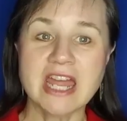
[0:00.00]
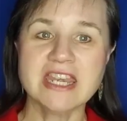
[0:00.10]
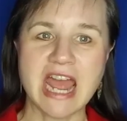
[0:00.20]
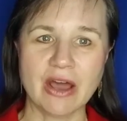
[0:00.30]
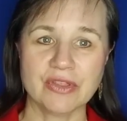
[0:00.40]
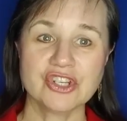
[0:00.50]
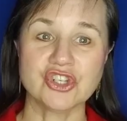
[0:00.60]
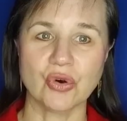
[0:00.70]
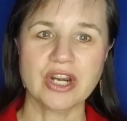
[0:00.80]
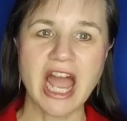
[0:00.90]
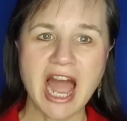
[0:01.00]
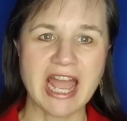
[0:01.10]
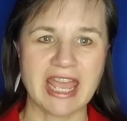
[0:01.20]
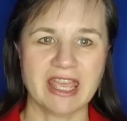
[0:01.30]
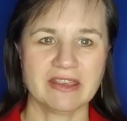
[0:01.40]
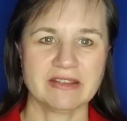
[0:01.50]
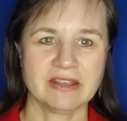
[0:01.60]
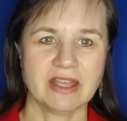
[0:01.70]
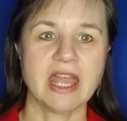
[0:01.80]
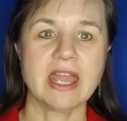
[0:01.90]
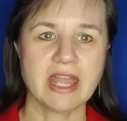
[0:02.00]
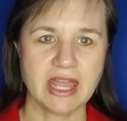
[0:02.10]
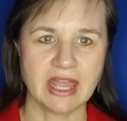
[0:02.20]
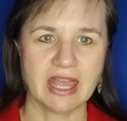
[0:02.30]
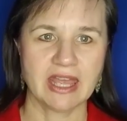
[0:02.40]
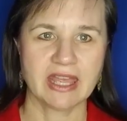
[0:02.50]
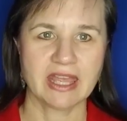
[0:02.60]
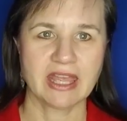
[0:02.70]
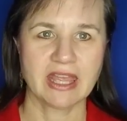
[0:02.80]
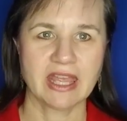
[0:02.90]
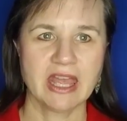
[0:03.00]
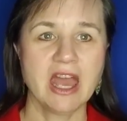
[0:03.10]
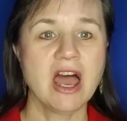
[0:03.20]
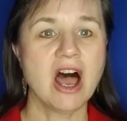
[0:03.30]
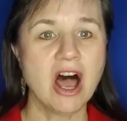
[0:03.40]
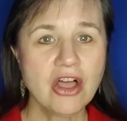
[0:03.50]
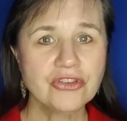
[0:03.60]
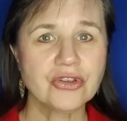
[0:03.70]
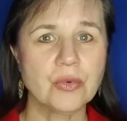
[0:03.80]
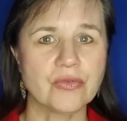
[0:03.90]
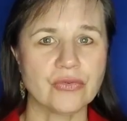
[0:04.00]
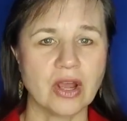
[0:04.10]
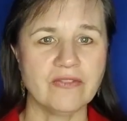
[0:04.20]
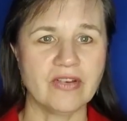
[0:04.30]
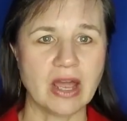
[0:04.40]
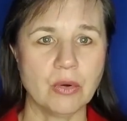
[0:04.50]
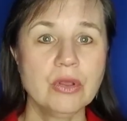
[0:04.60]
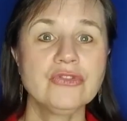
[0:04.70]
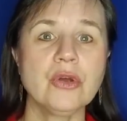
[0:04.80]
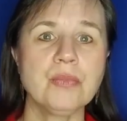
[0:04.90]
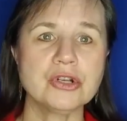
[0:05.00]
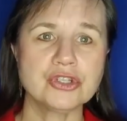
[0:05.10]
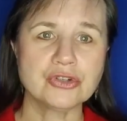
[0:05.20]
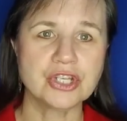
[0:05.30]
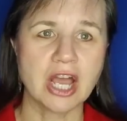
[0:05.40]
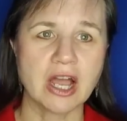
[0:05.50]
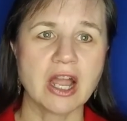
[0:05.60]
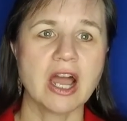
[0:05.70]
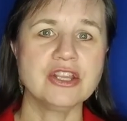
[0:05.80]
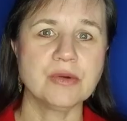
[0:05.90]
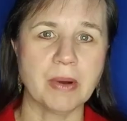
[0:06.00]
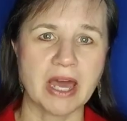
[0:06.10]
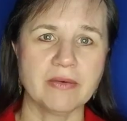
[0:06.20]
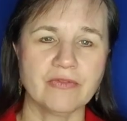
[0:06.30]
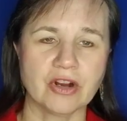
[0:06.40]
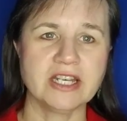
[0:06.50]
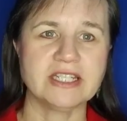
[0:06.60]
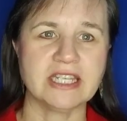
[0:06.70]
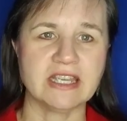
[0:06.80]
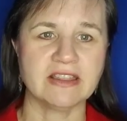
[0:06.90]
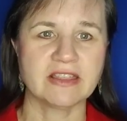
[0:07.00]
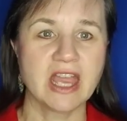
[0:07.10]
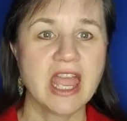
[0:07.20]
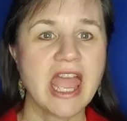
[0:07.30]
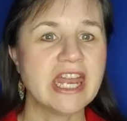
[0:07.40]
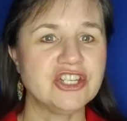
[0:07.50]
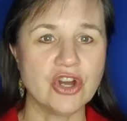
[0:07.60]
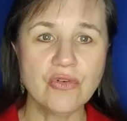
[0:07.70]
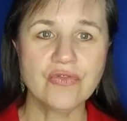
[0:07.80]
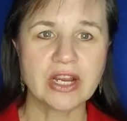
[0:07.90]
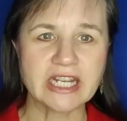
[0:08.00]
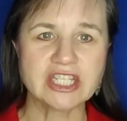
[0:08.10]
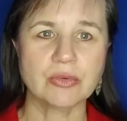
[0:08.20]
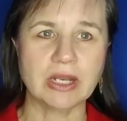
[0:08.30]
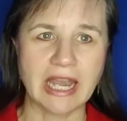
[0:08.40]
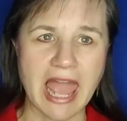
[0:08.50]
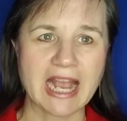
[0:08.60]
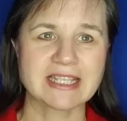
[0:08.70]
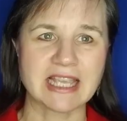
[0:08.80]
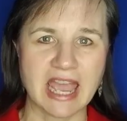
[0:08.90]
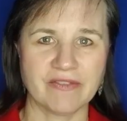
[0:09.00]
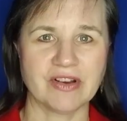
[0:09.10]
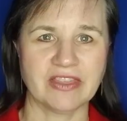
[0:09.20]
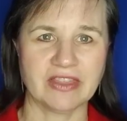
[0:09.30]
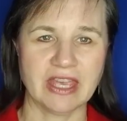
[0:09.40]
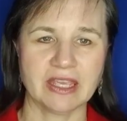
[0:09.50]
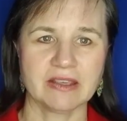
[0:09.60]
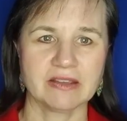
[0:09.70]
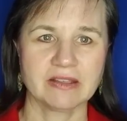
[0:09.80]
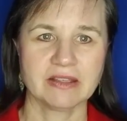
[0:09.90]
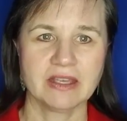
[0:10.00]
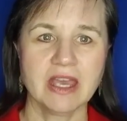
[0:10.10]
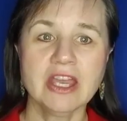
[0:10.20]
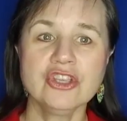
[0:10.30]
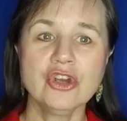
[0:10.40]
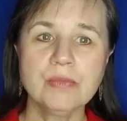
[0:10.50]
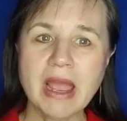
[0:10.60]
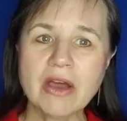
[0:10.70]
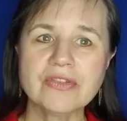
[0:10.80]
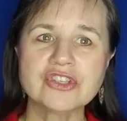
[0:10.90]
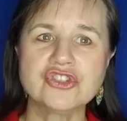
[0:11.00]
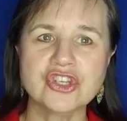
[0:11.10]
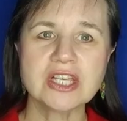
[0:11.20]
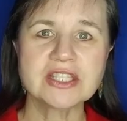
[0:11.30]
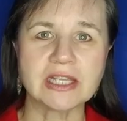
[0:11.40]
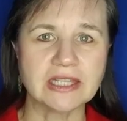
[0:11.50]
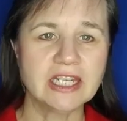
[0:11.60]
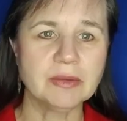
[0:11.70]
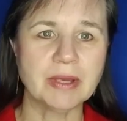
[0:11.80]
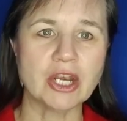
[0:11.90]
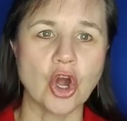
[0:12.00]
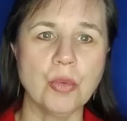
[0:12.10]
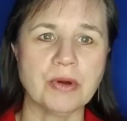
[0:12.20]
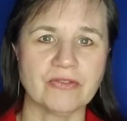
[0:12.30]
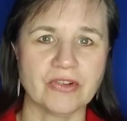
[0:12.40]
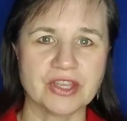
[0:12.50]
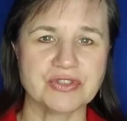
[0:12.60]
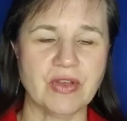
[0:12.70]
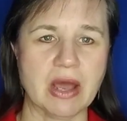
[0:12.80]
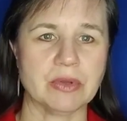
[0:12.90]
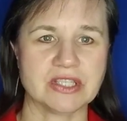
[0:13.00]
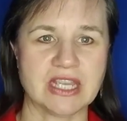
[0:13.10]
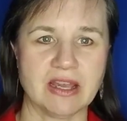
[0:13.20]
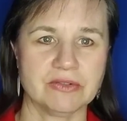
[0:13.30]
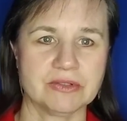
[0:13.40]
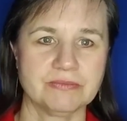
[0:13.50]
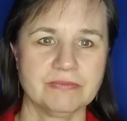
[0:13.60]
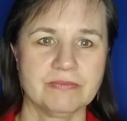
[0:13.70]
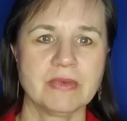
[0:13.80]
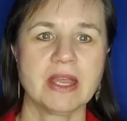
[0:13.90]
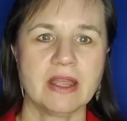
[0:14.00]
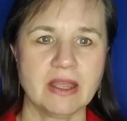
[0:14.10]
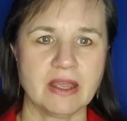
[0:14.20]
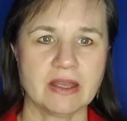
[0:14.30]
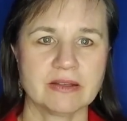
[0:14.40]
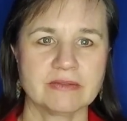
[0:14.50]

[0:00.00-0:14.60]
Now the short I, I. Eh. Also a front vowel, so put your tongue on your bottom front teeth and don't forget to relax everything. Your mouth is just a little bit open for this vowel sound. I, eh.